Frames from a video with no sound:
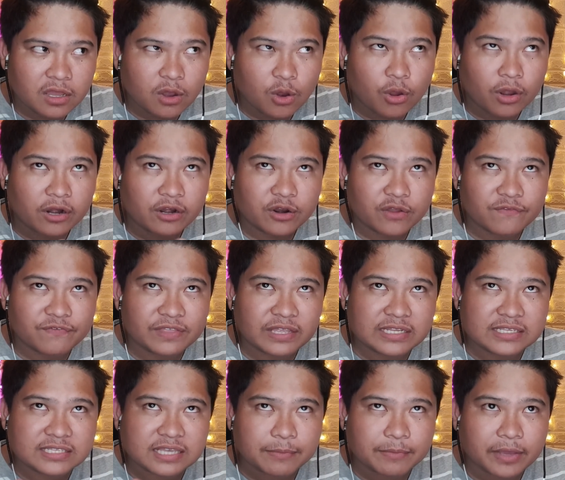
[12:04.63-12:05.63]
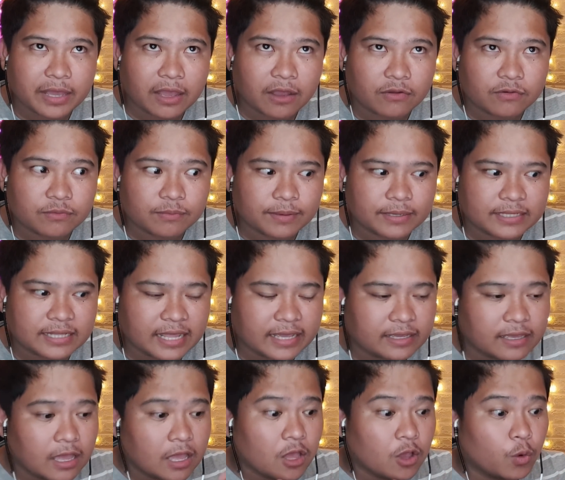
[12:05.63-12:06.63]
Well, I don't know if they're the same gown, but
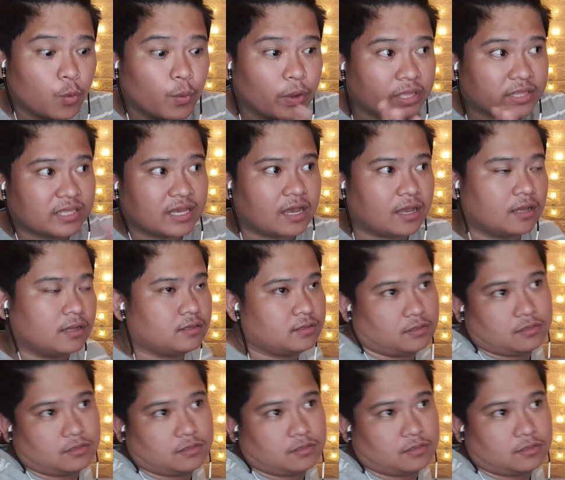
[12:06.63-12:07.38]
like with the